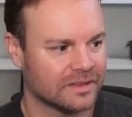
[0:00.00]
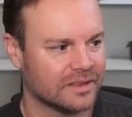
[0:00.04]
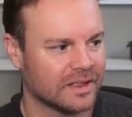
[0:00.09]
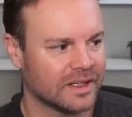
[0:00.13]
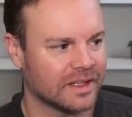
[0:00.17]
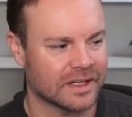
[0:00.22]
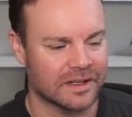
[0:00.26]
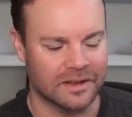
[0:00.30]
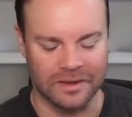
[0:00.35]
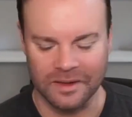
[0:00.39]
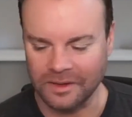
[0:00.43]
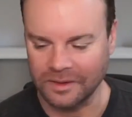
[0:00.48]

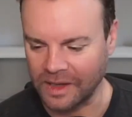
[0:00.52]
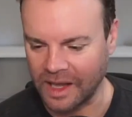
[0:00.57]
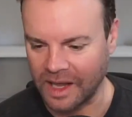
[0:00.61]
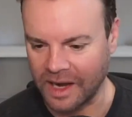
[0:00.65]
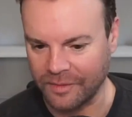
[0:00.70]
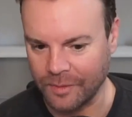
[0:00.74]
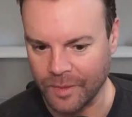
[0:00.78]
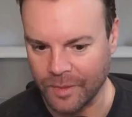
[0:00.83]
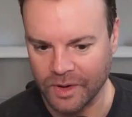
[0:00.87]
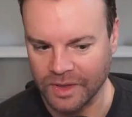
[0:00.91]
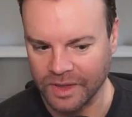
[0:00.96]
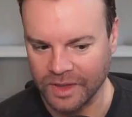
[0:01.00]
Like a lot of
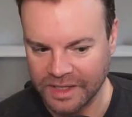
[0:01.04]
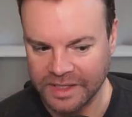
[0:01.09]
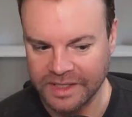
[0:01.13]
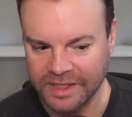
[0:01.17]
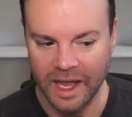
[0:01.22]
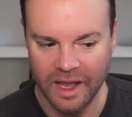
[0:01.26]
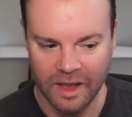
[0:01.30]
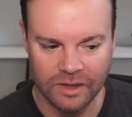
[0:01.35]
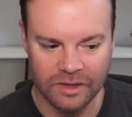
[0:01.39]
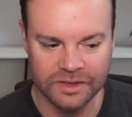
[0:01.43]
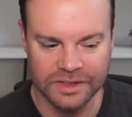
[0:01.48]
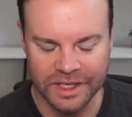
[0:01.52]
them are like,
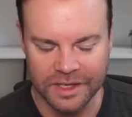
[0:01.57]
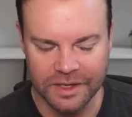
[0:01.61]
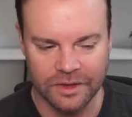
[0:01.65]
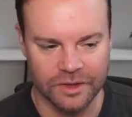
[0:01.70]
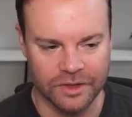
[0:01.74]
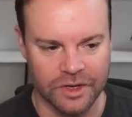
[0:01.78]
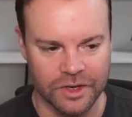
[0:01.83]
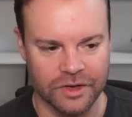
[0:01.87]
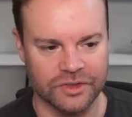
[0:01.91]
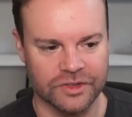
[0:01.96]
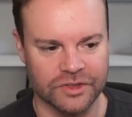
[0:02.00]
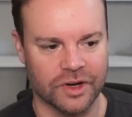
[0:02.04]
yeah, I'll take a
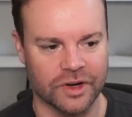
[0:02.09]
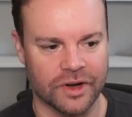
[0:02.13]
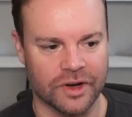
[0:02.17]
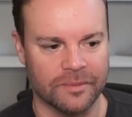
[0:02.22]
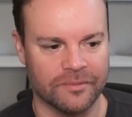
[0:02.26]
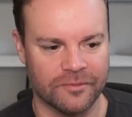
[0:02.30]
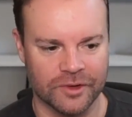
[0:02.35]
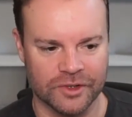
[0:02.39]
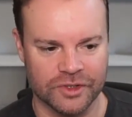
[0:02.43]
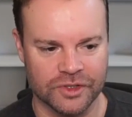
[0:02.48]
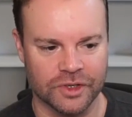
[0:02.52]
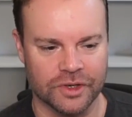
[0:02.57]
look at your startup
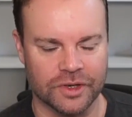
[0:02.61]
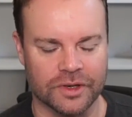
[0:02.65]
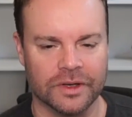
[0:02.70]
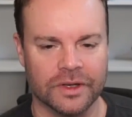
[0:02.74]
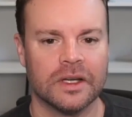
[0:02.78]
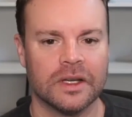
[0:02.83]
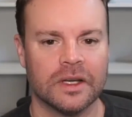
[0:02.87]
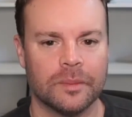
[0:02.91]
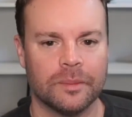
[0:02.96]
for sure.